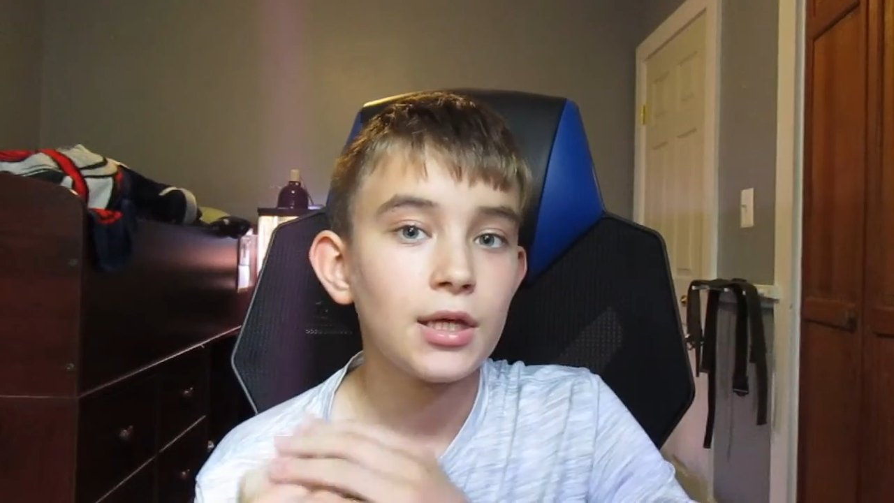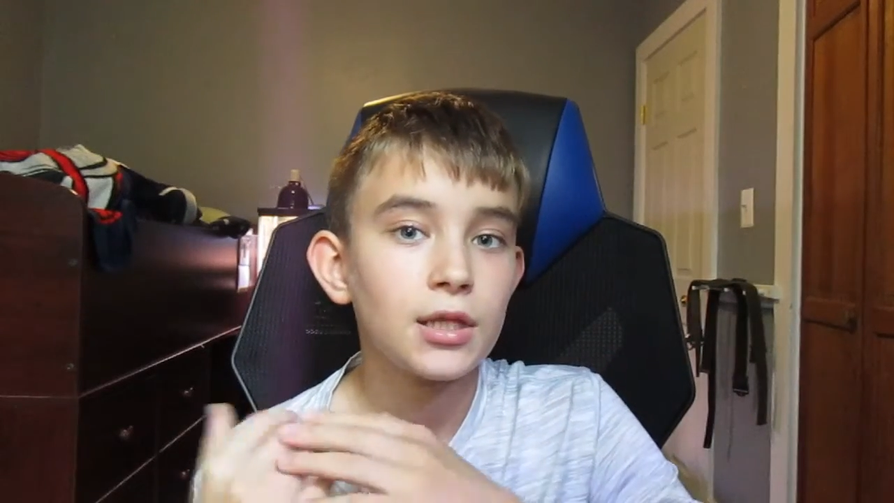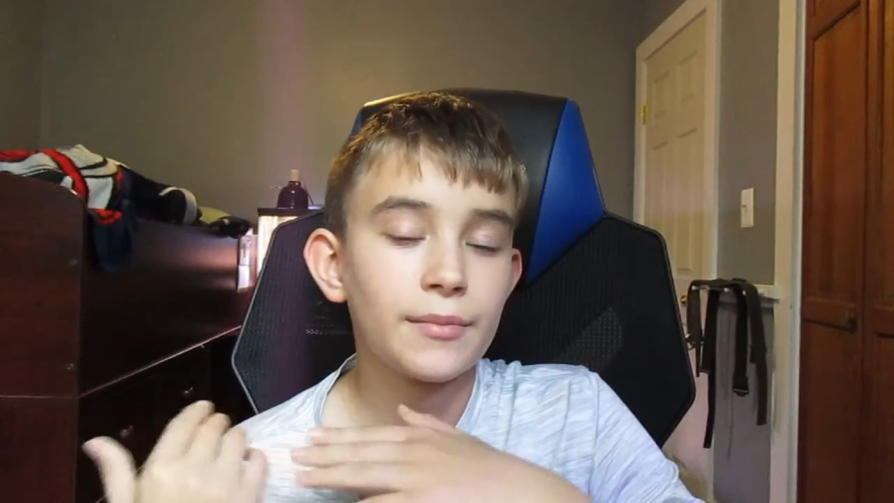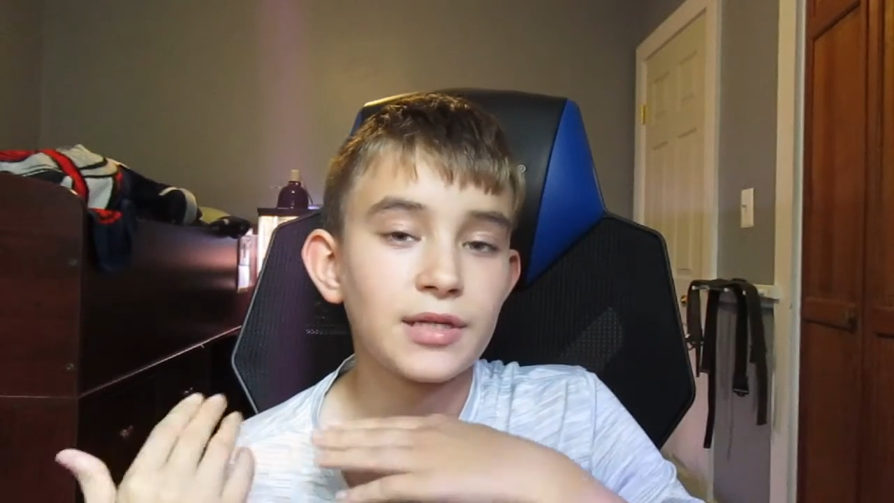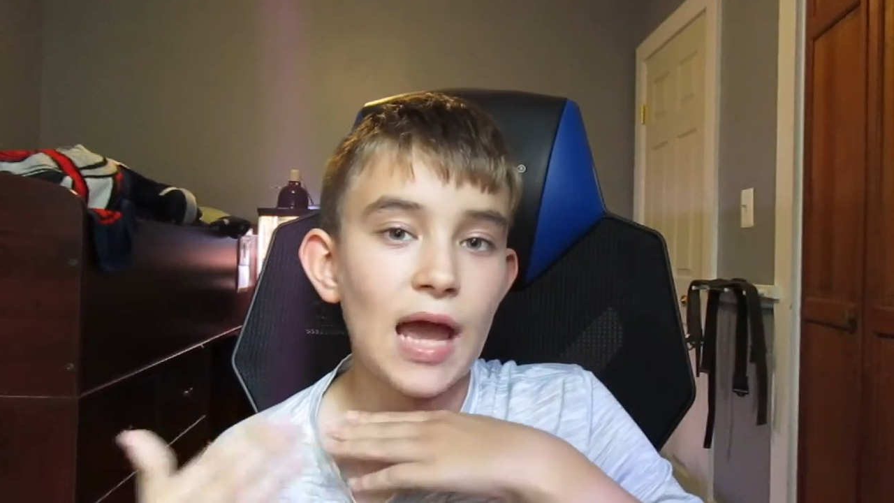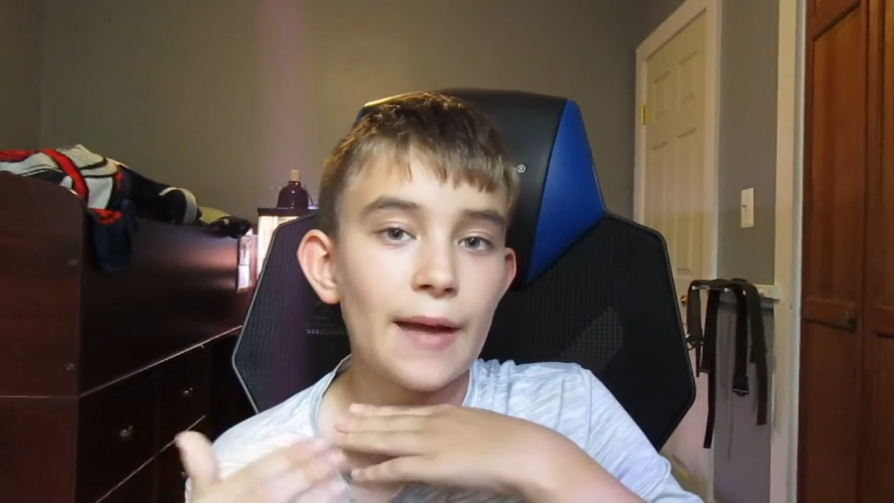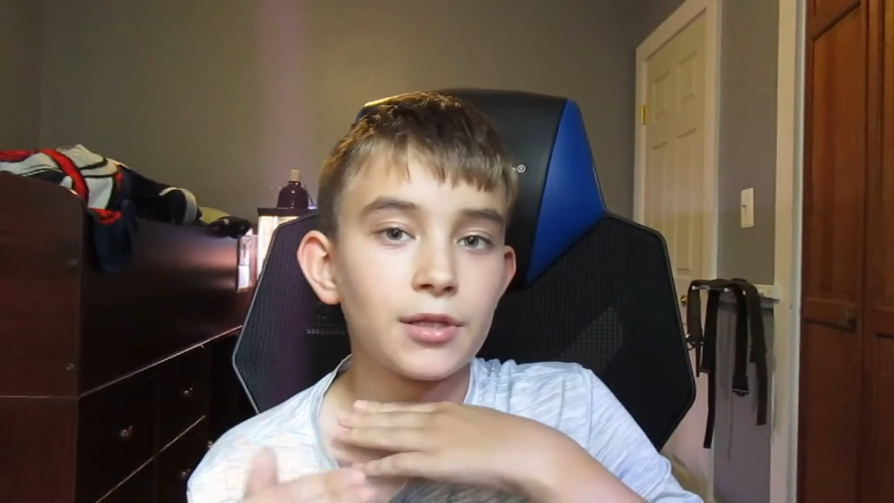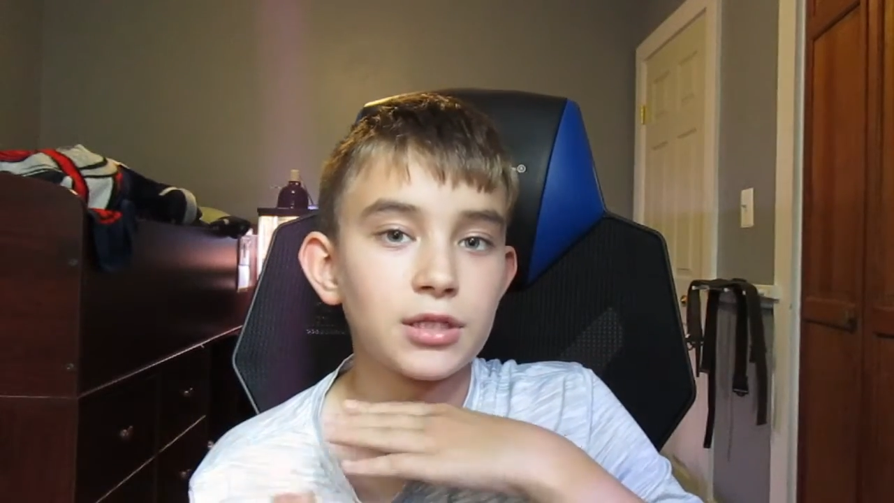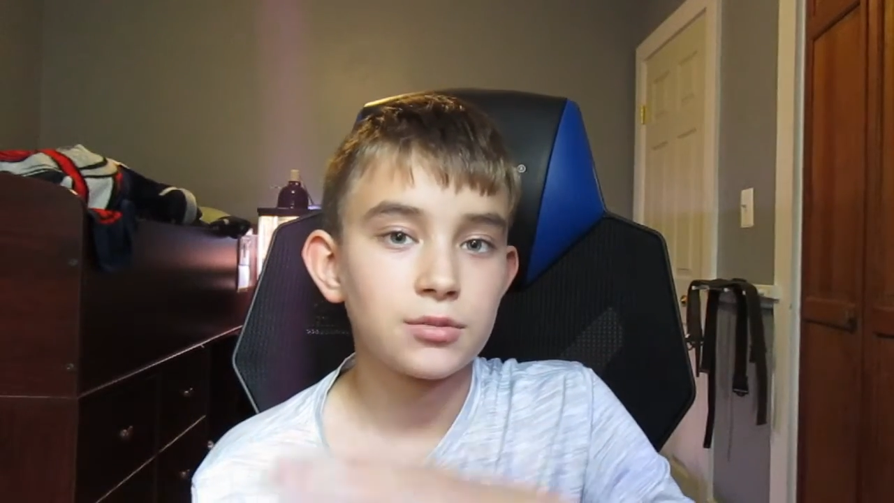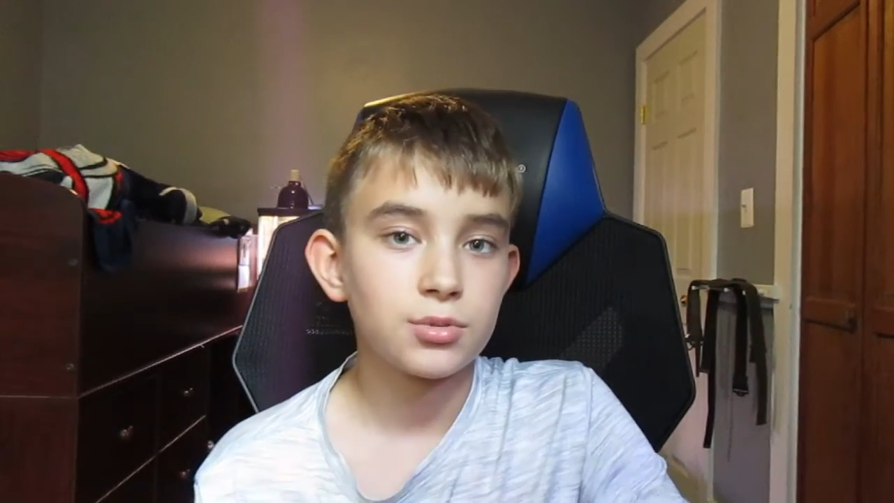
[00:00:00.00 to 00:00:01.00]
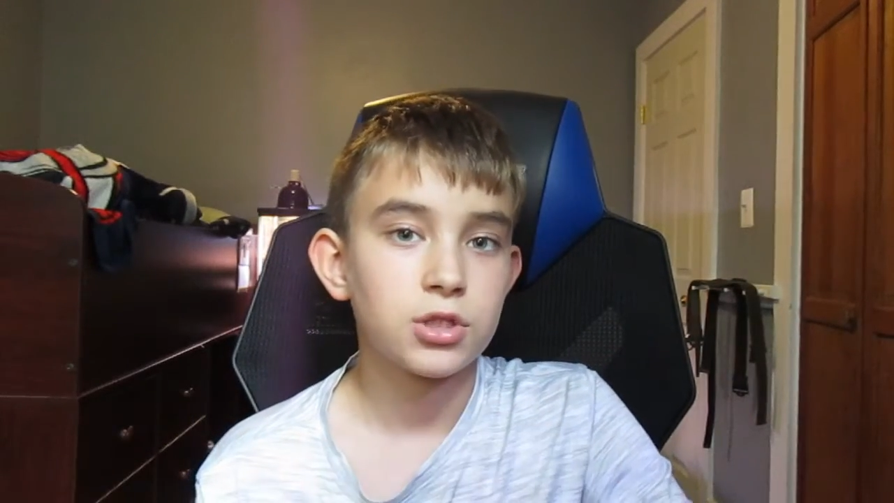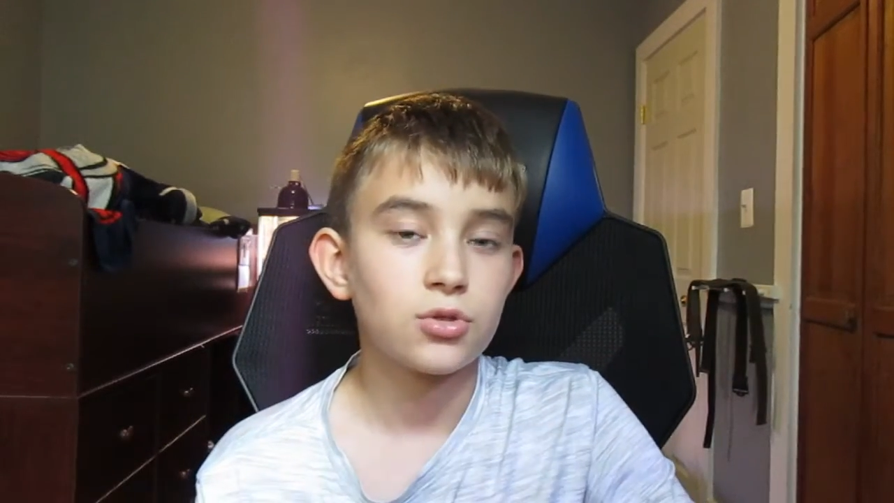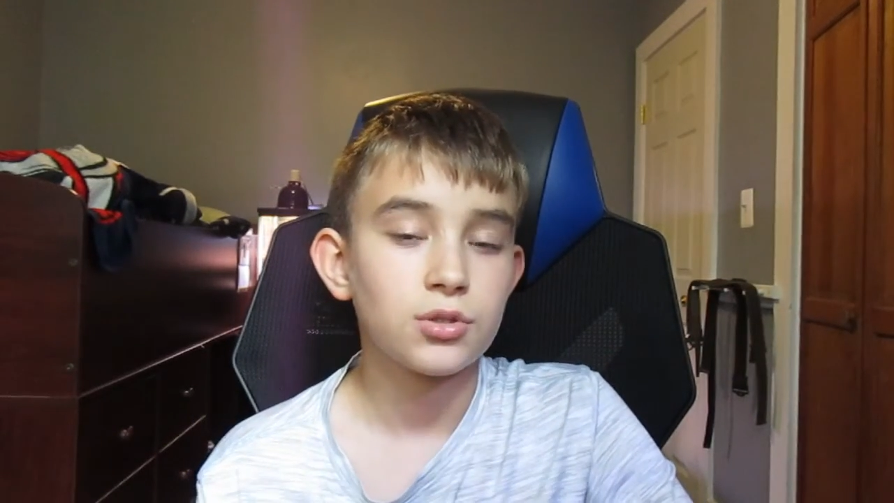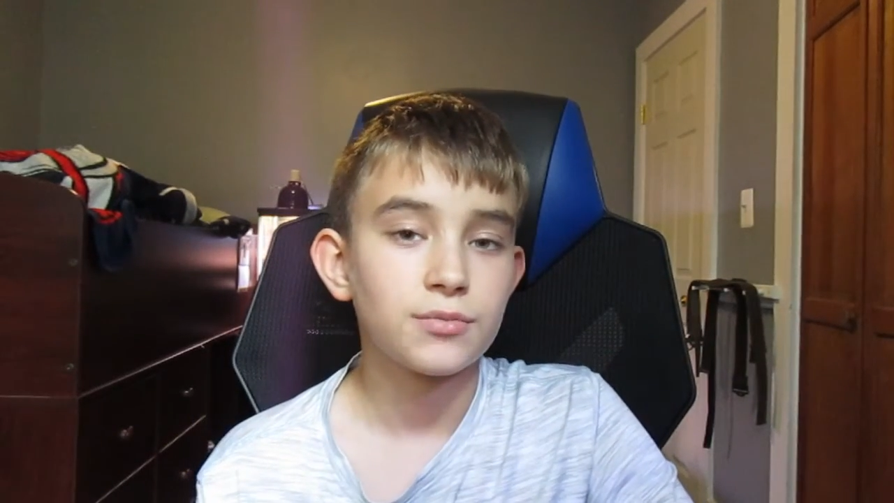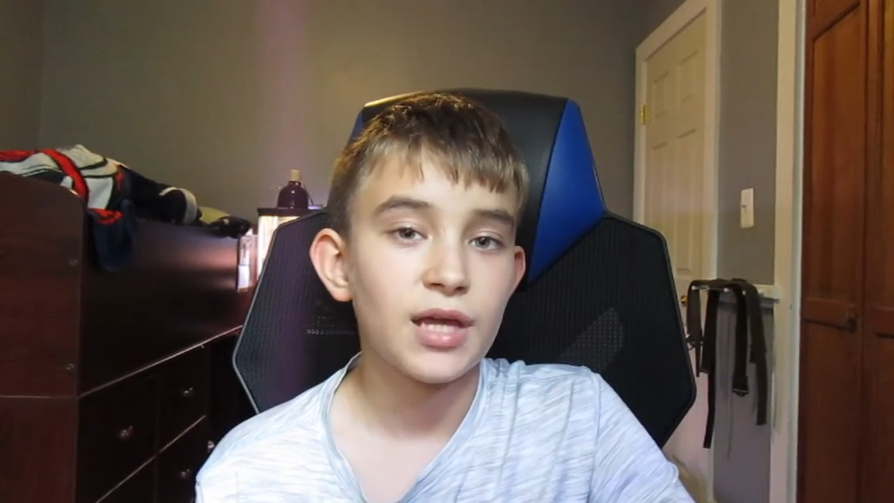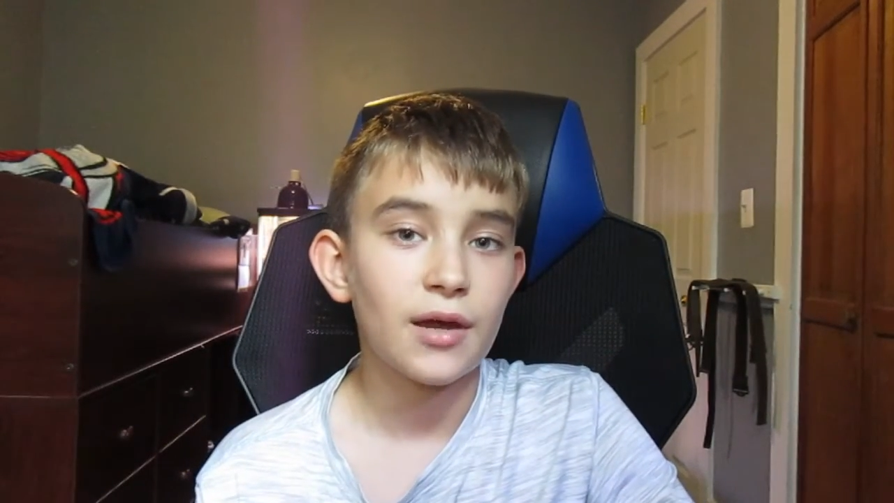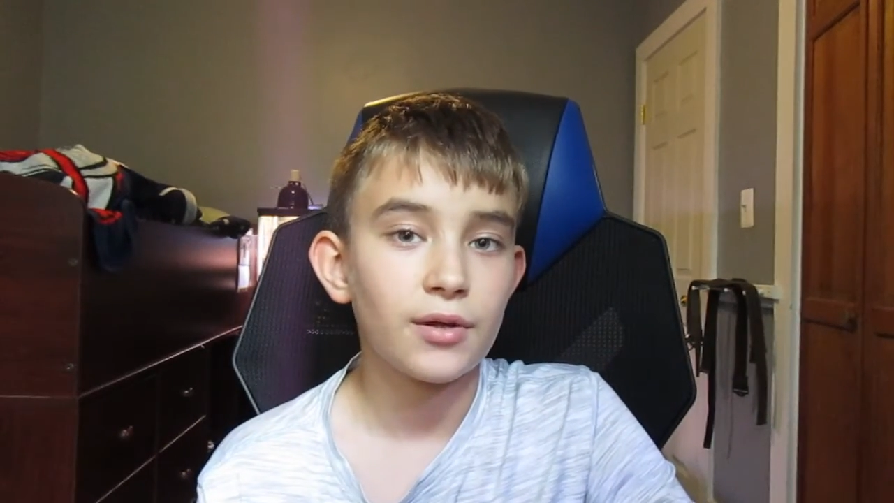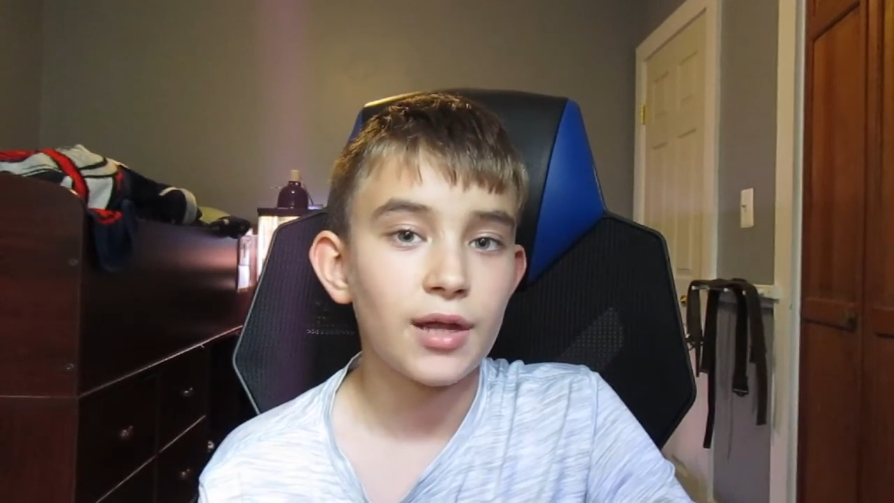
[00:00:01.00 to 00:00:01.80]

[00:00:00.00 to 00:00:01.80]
their metabolism slows them down.